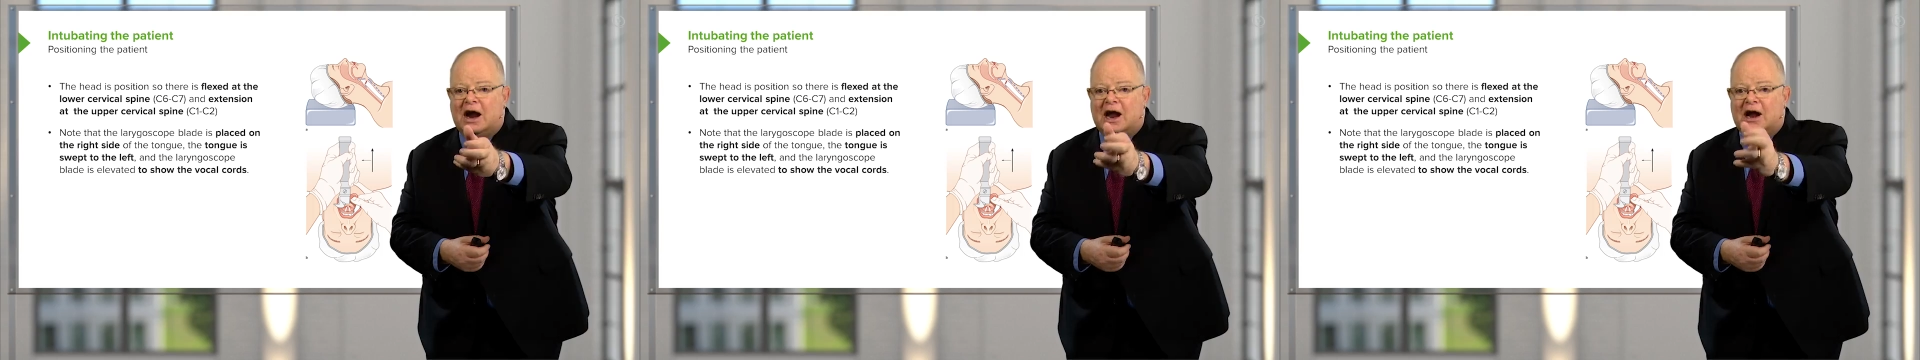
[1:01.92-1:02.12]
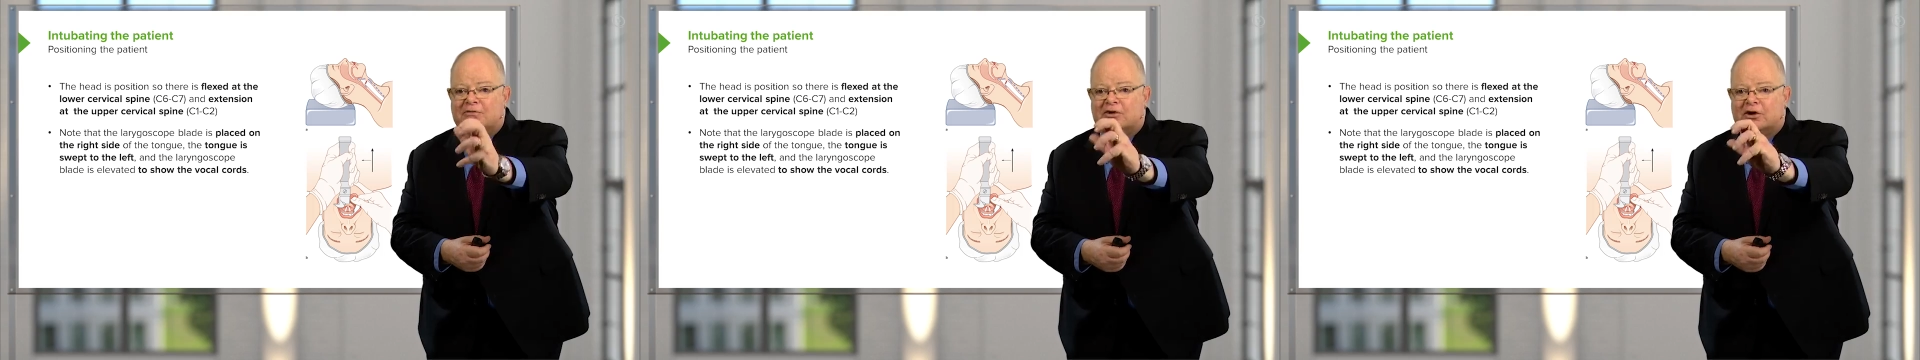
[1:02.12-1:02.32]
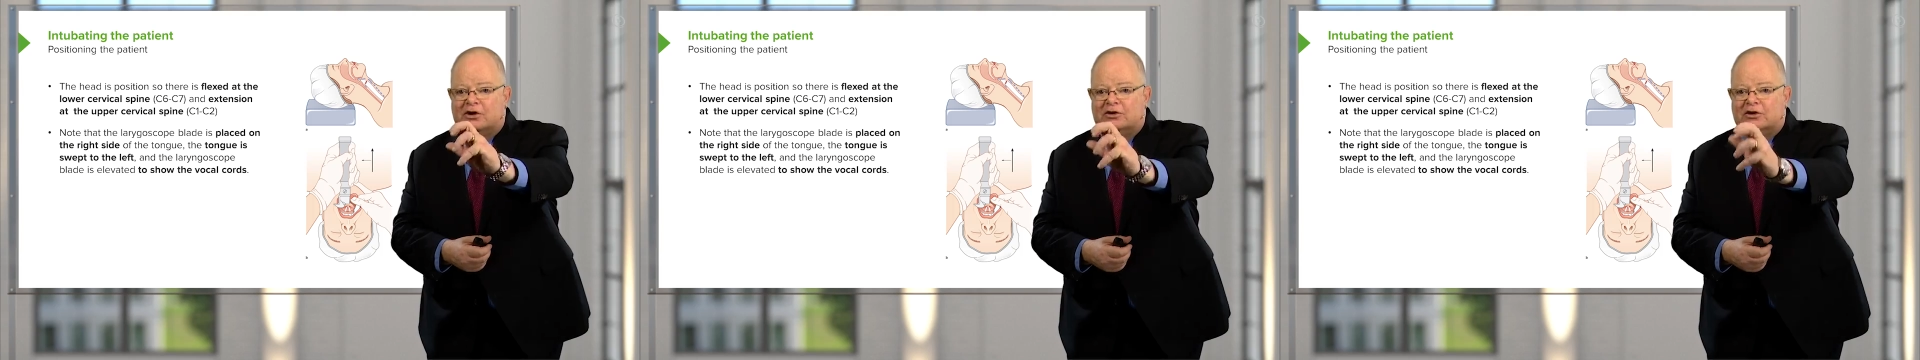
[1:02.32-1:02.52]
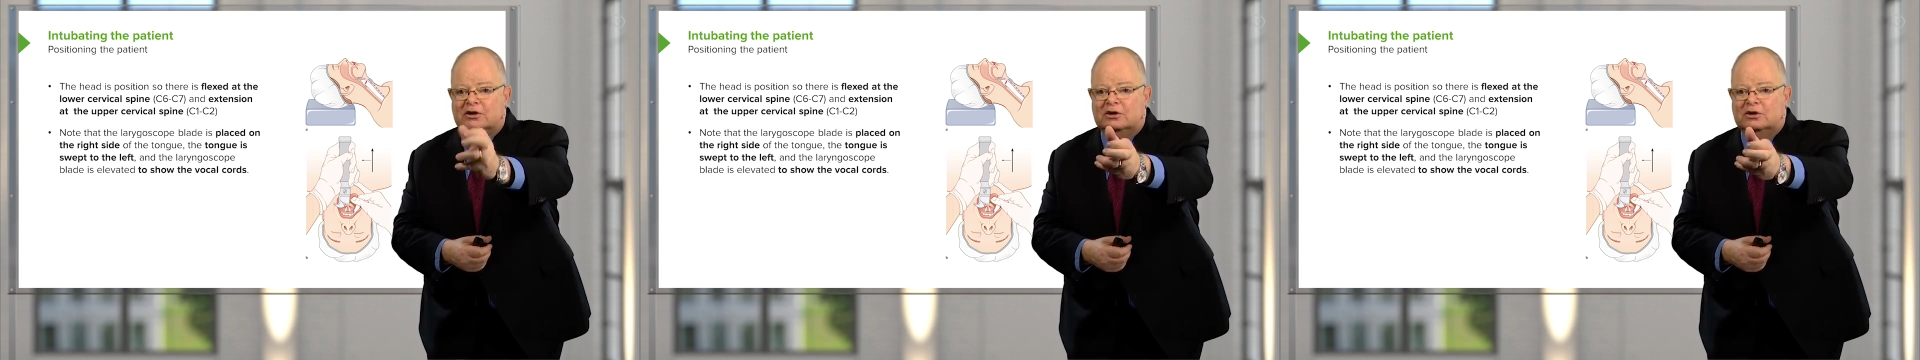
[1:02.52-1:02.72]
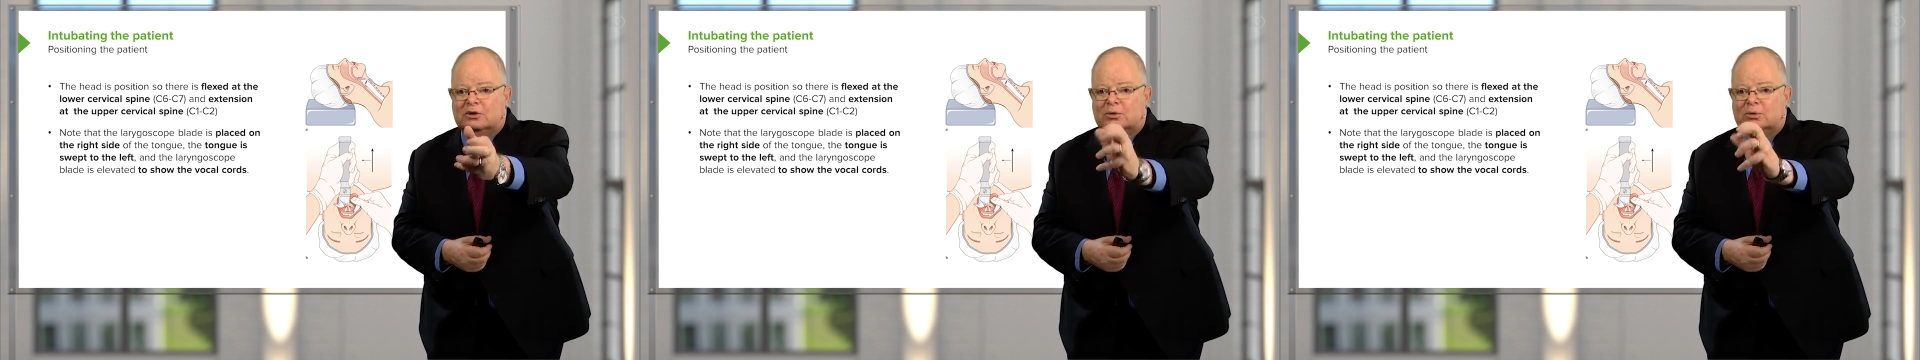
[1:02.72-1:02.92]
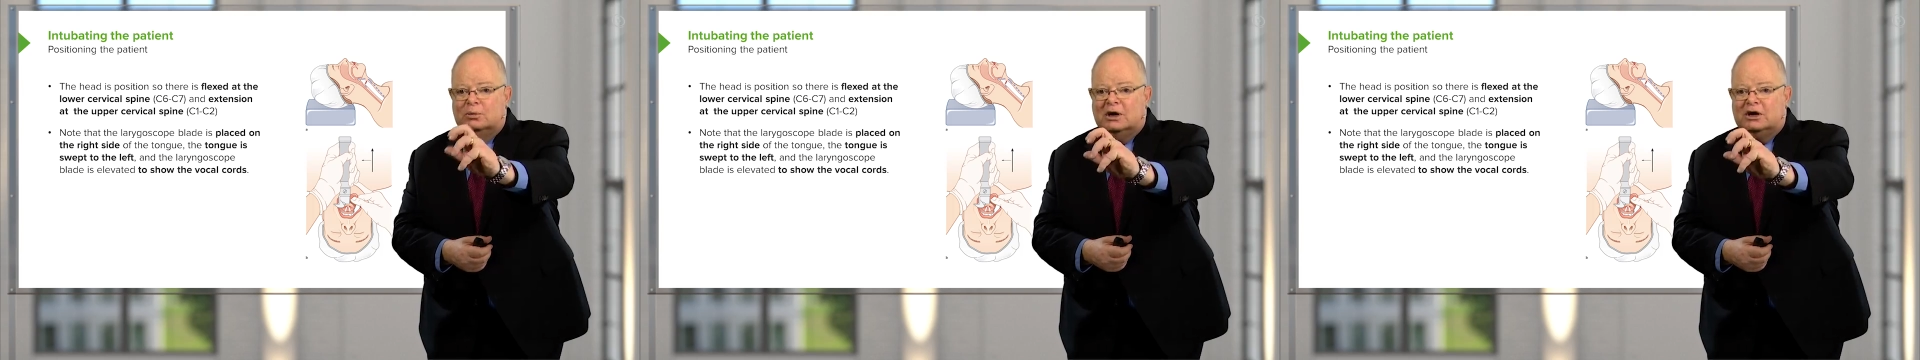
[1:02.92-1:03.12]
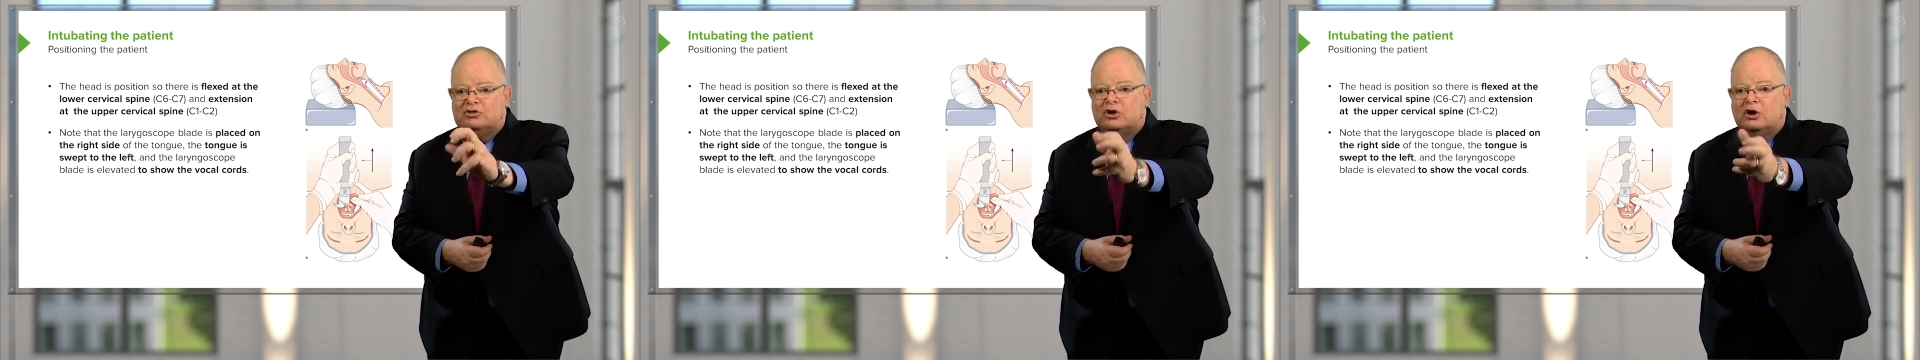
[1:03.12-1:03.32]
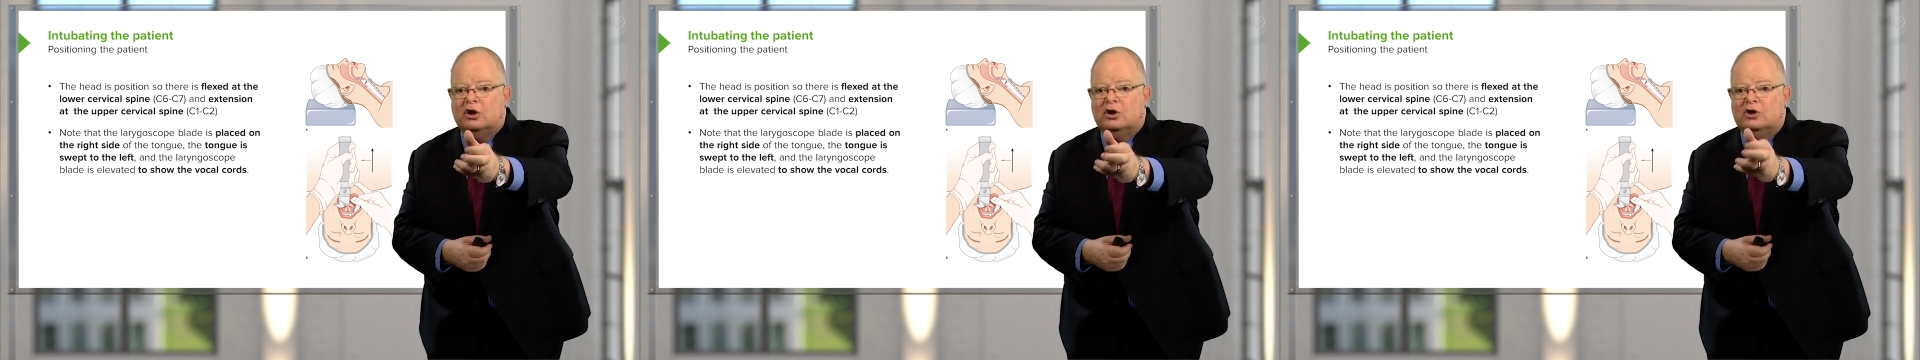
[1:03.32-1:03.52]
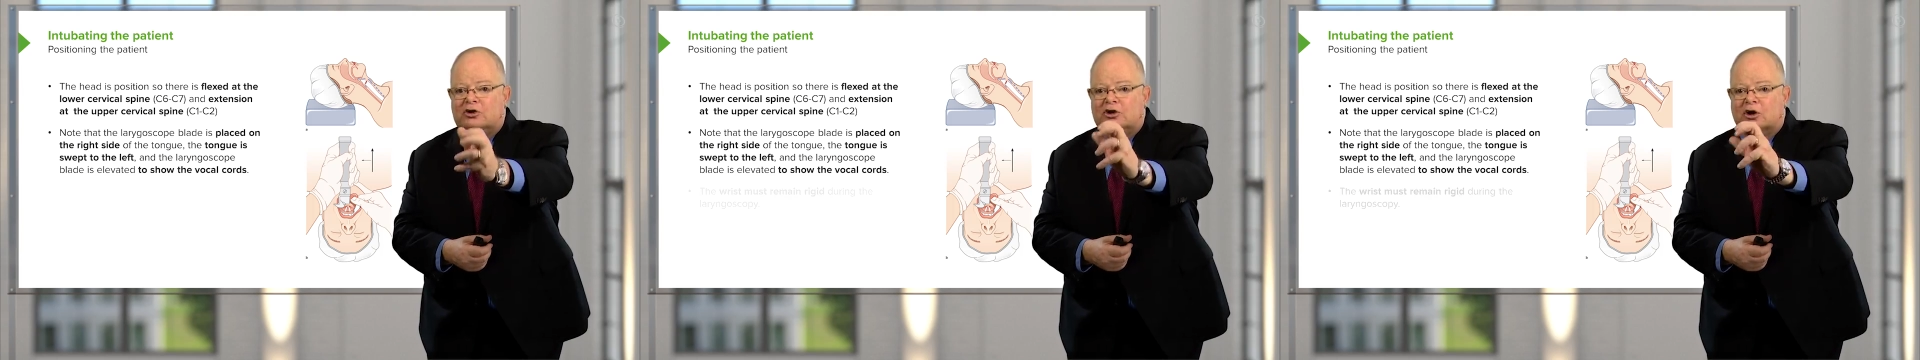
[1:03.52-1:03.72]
ever do you turn